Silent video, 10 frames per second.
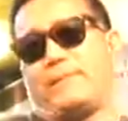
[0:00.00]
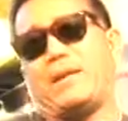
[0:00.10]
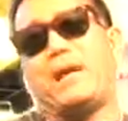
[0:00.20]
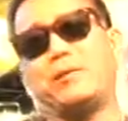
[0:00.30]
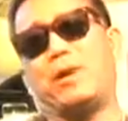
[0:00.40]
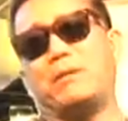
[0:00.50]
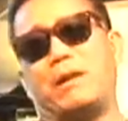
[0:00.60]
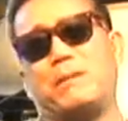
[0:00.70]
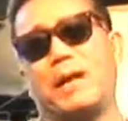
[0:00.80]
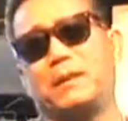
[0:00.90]
I tried
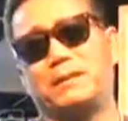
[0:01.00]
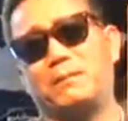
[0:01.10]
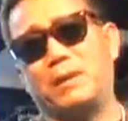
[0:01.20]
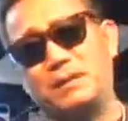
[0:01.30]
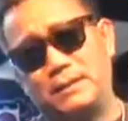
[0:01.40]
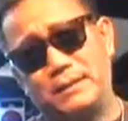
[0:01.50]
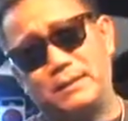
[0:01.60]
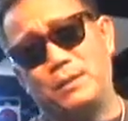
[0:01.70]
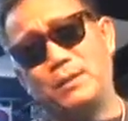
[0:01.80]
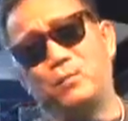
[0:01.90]
my best, but
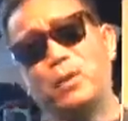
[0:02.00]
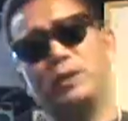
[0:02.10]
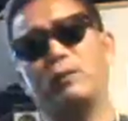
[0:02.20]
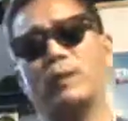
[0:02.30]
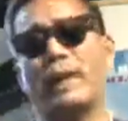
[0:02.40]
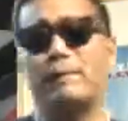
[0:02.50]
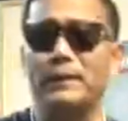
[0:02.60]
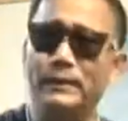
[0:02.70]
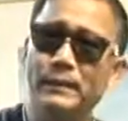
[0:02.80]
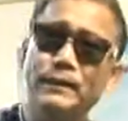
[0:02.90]
we'll see what
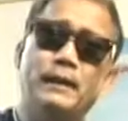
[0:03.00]
happened.